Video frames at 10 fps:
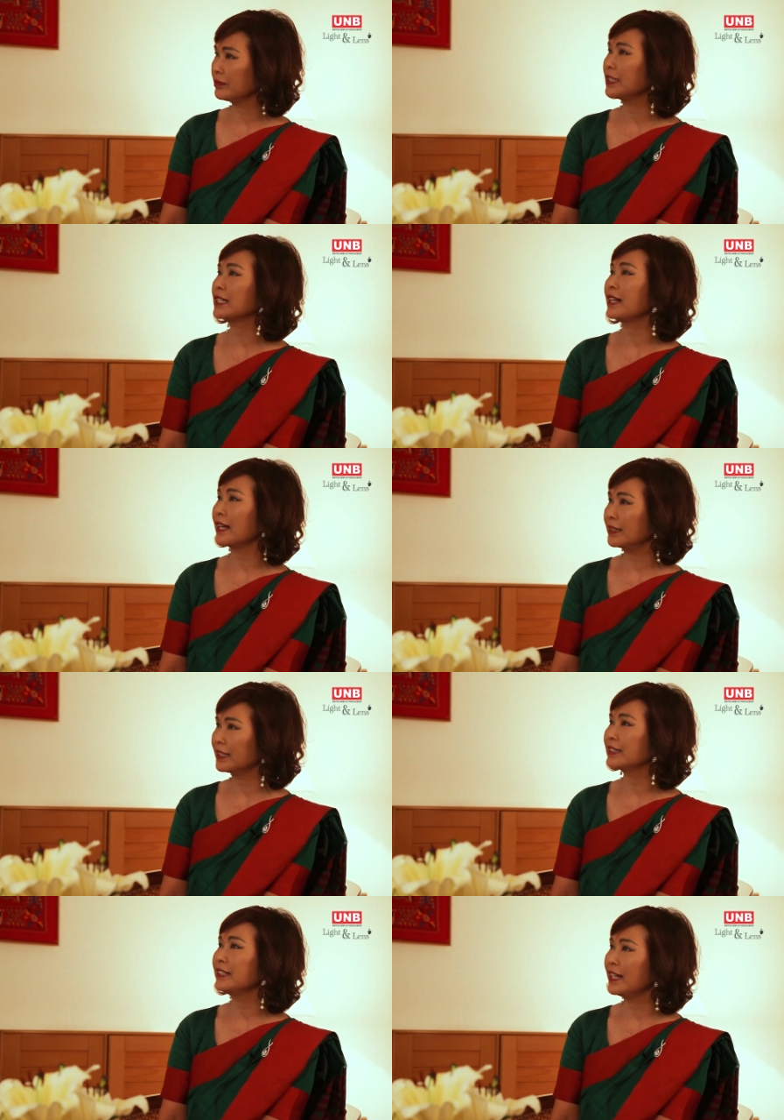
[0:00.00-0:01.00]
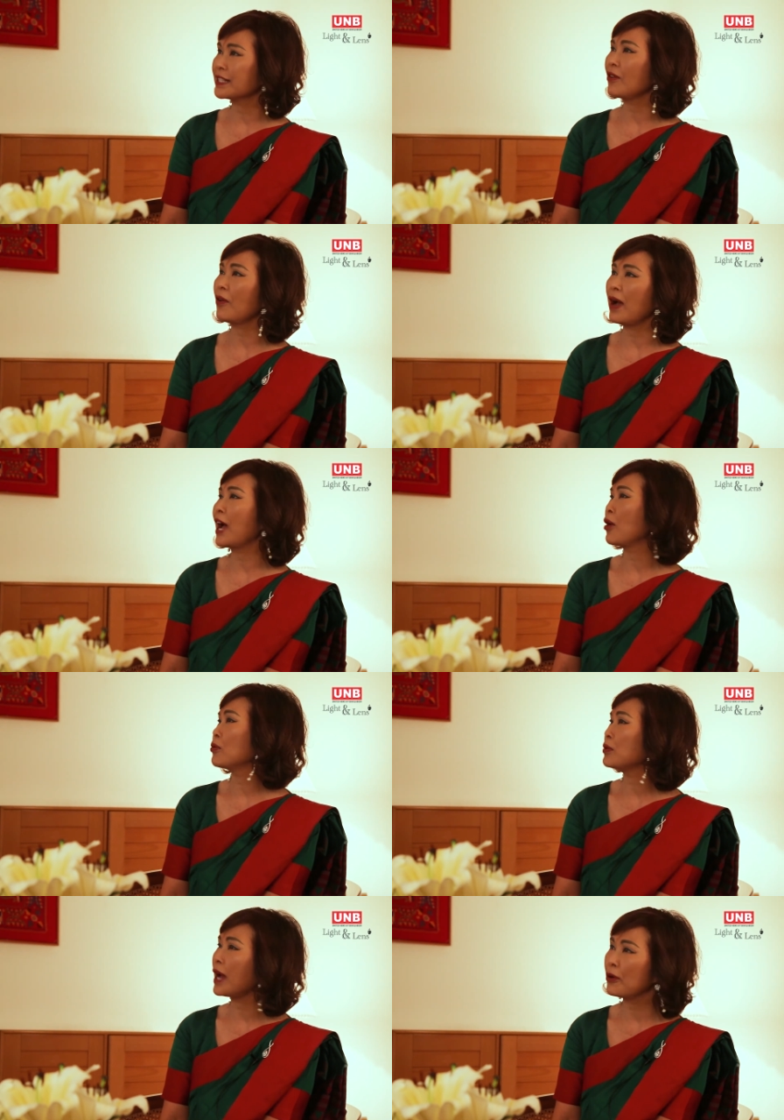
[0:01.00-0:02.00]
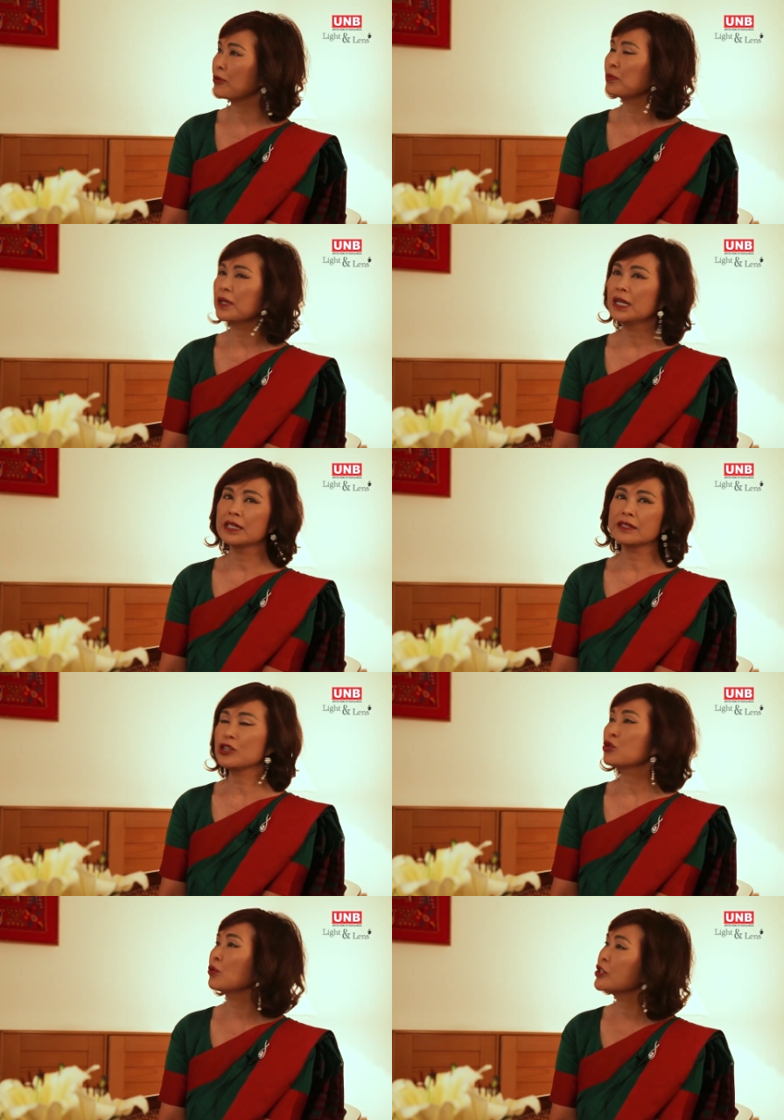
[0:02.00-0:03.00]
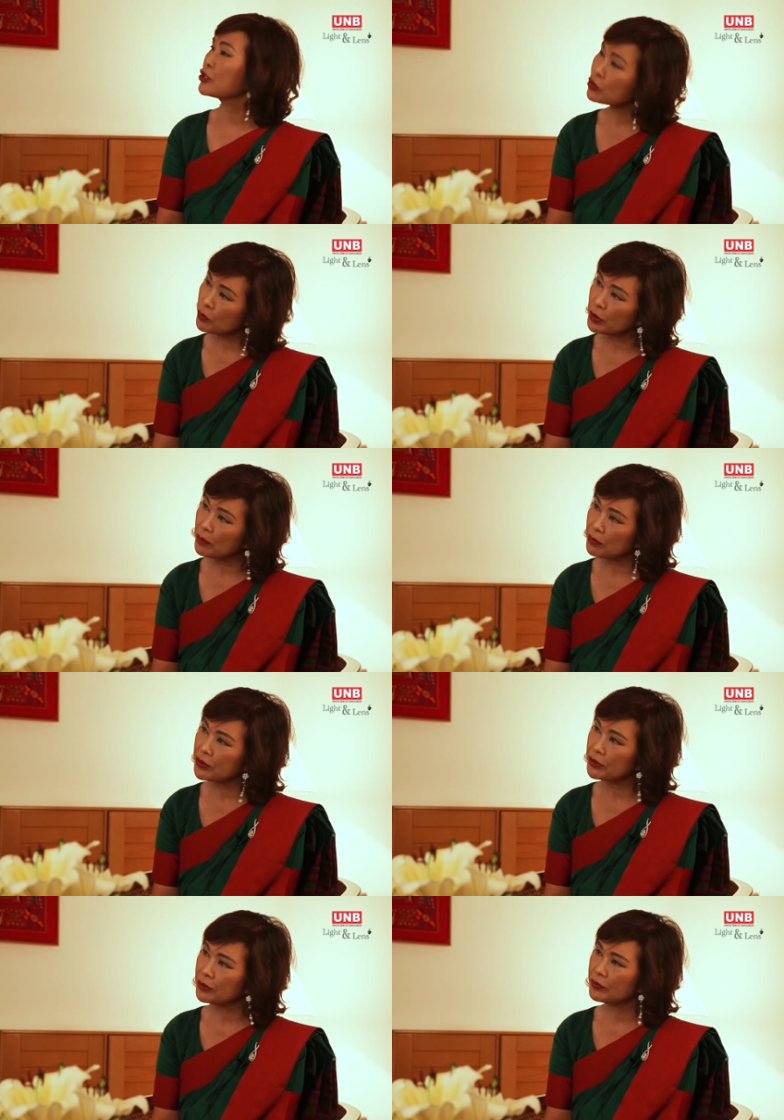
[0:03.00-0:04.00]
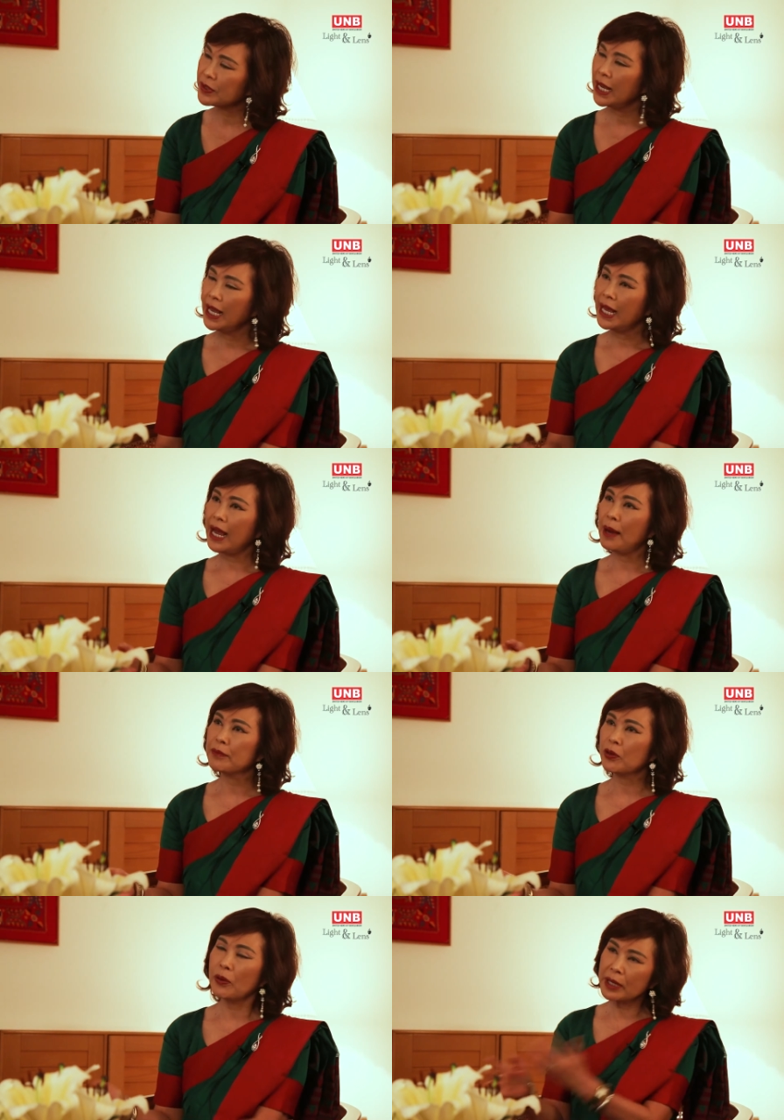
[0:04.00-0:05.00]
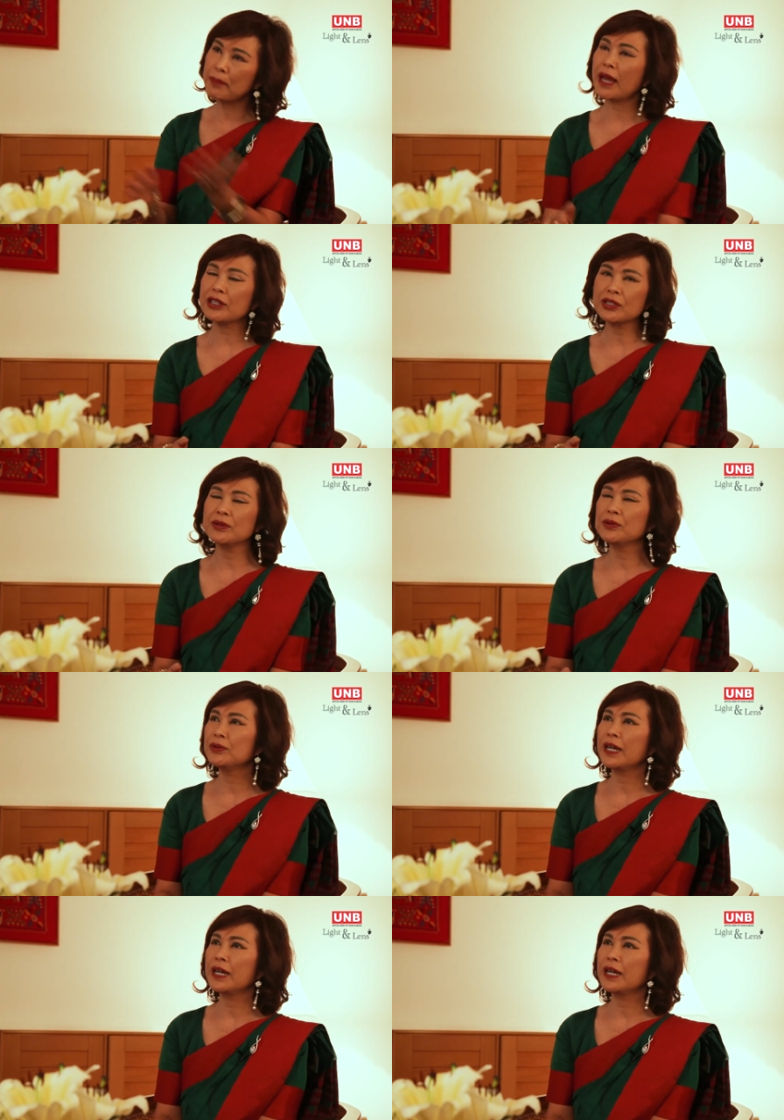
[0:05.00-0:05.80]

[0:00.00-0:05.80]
Exactly. Yes, or how situation should be improved. Going back to